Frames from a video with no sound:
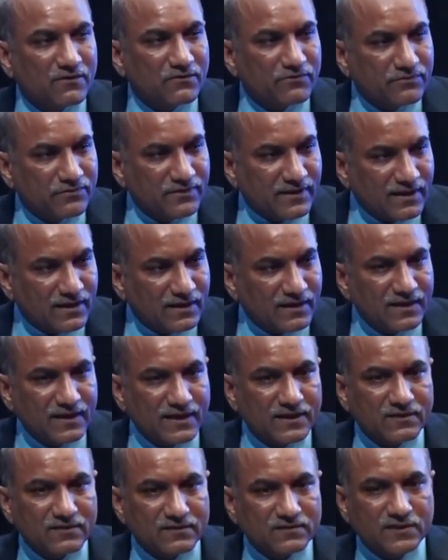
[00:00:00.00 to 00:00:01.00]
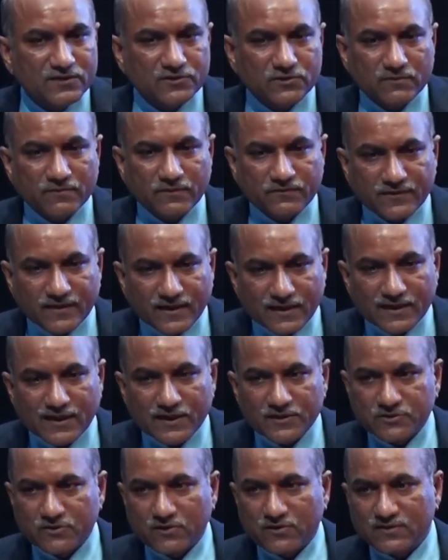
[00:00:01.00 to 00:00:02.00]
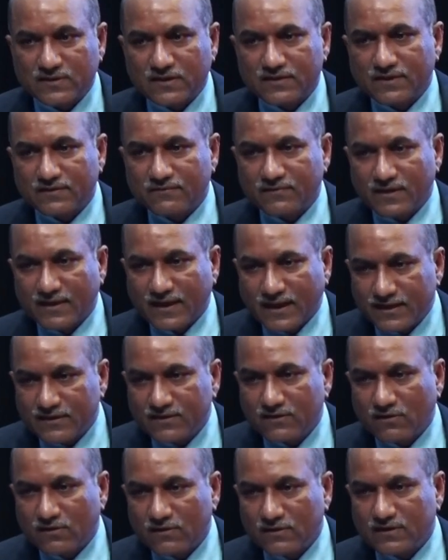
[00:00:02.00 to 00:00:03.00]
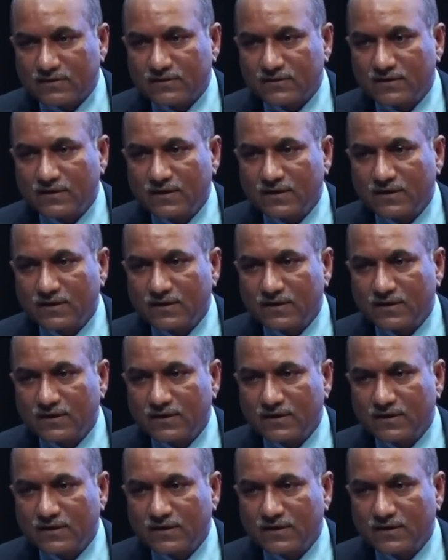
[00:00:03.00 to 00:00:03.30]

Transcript: fairly assured that they will get the order.